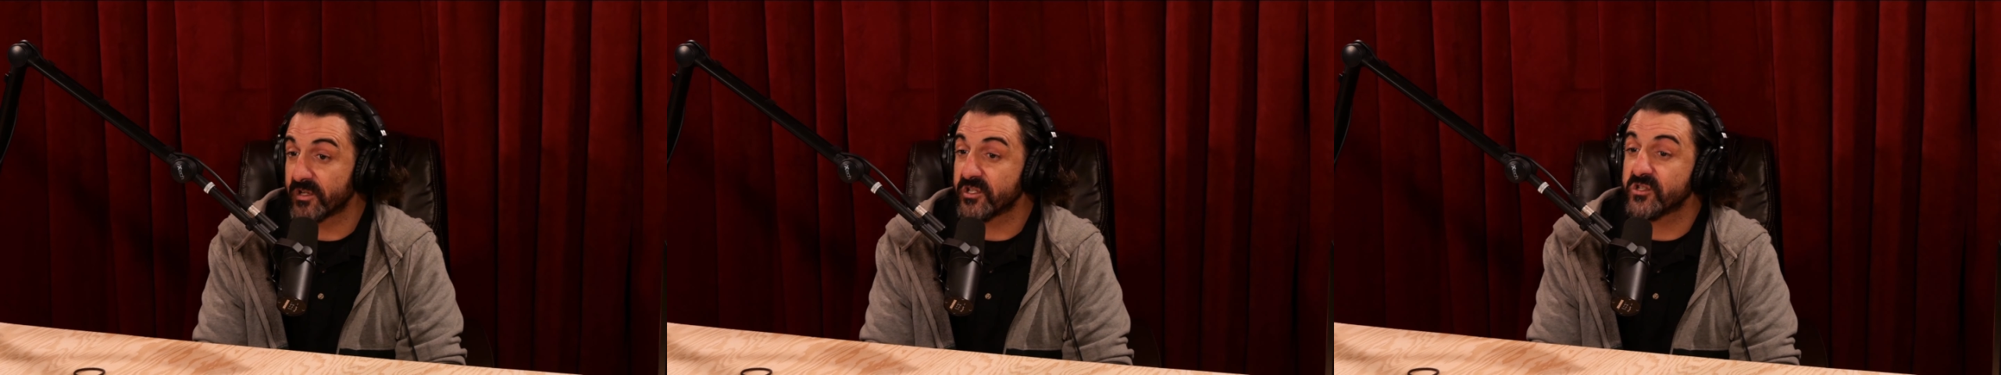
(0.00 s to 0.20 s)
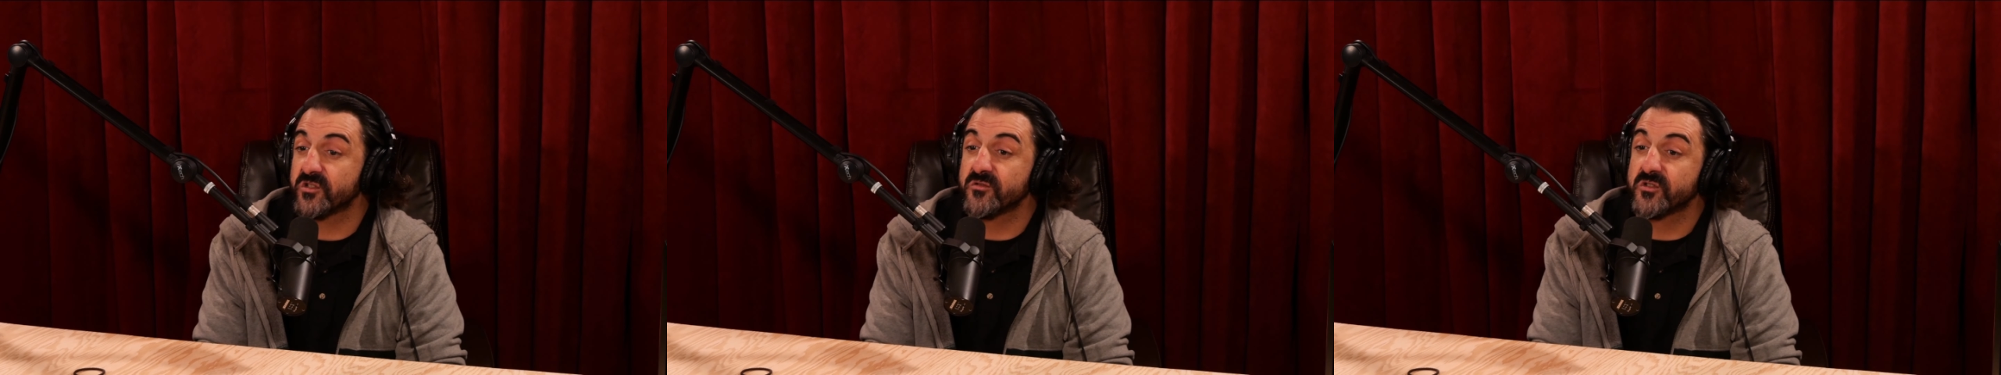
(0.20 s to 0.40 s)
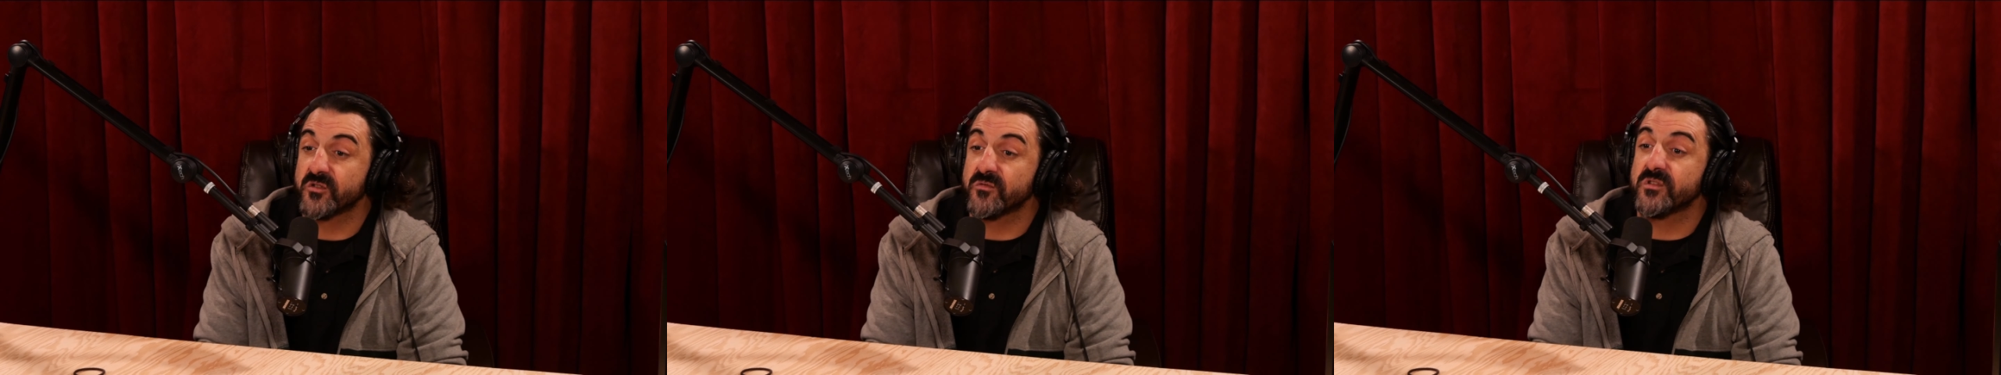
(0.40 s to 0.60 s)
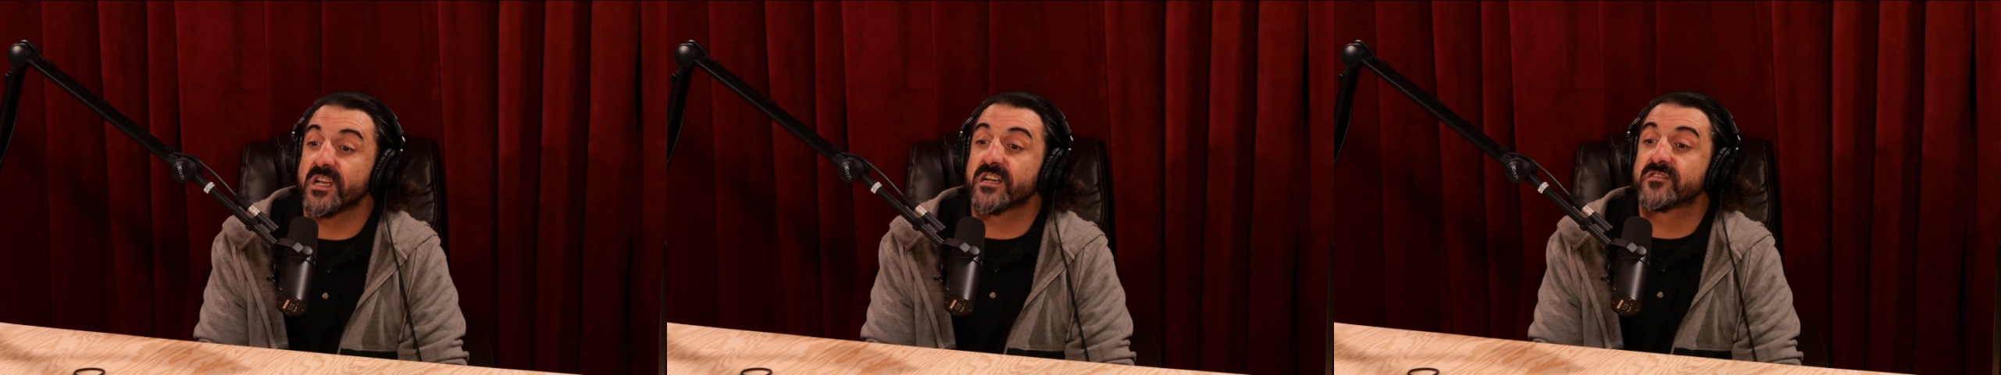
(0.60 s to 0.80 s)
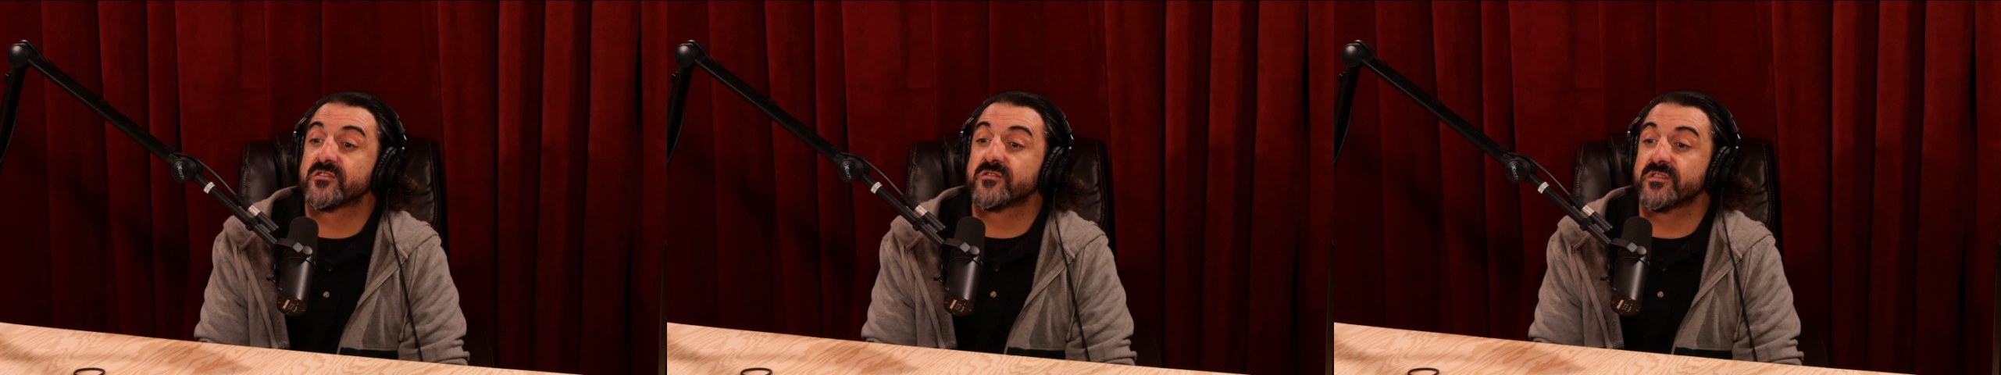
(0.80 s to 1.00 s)
what did you do
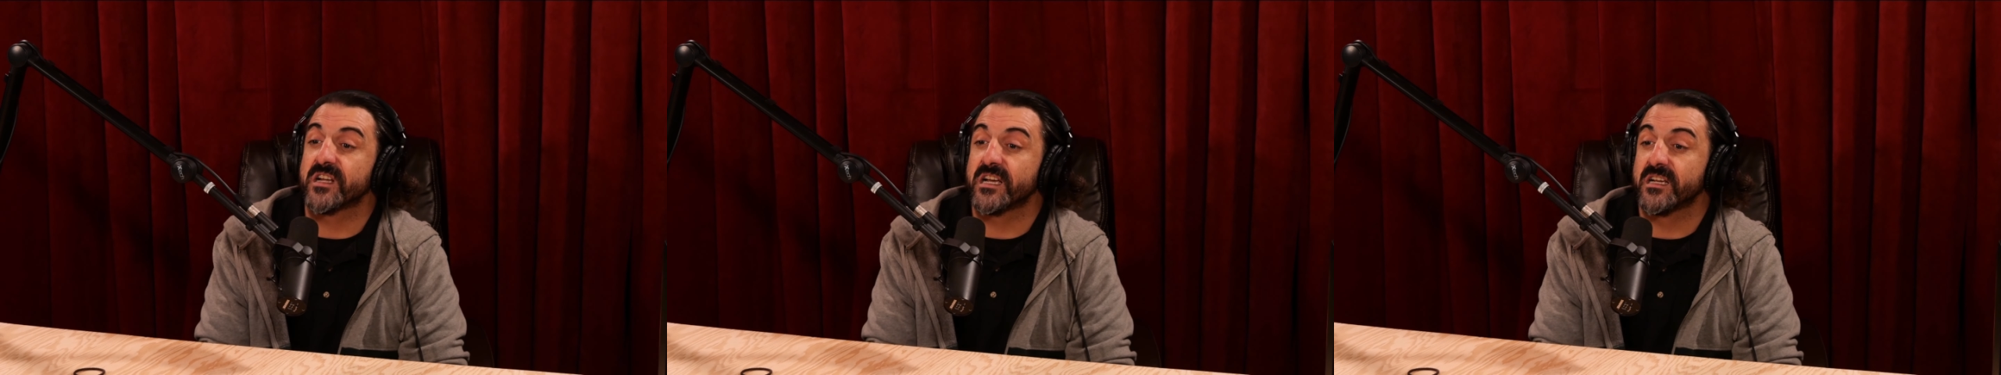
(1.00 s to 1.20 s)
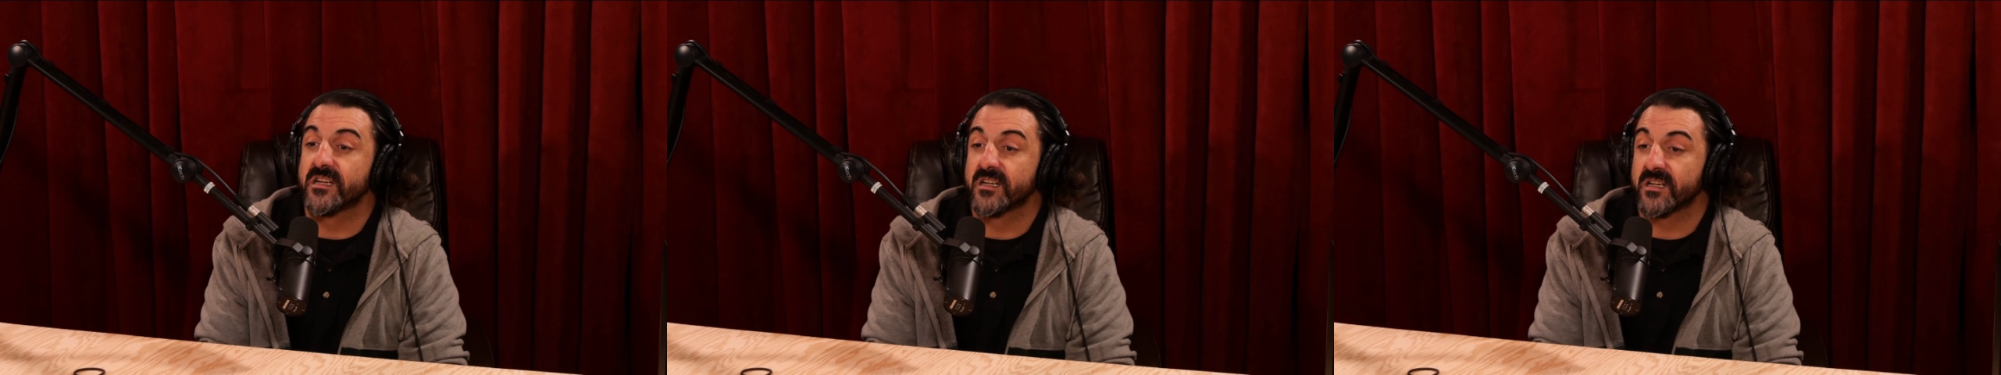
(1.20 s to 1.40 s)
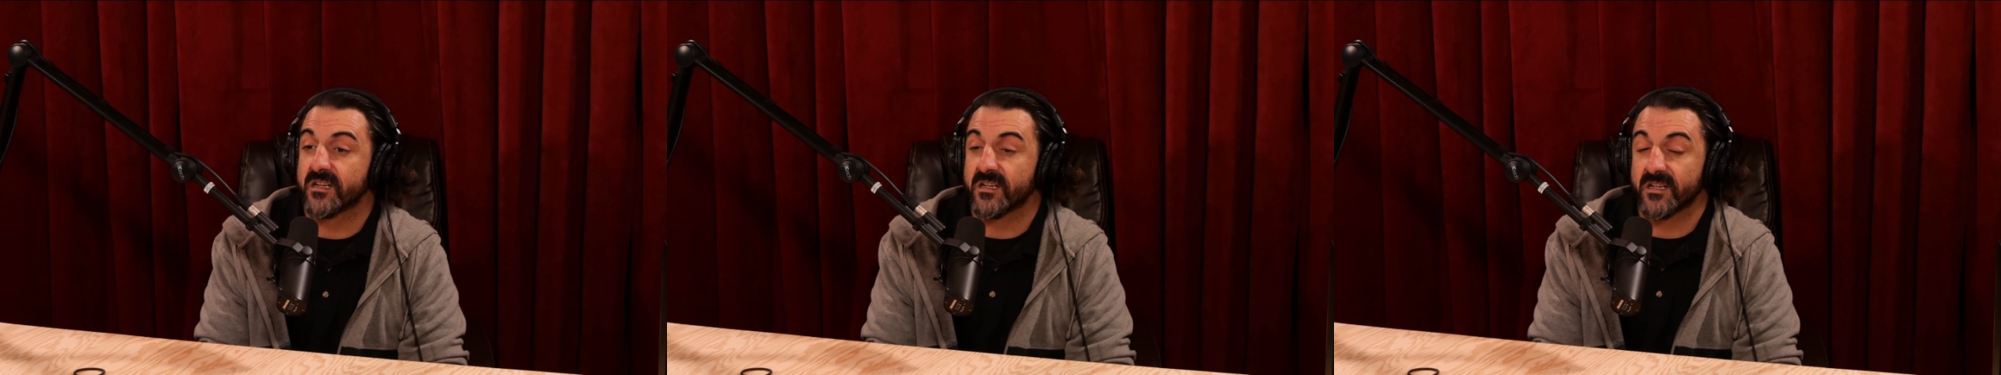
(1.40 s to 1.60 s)
yesterday?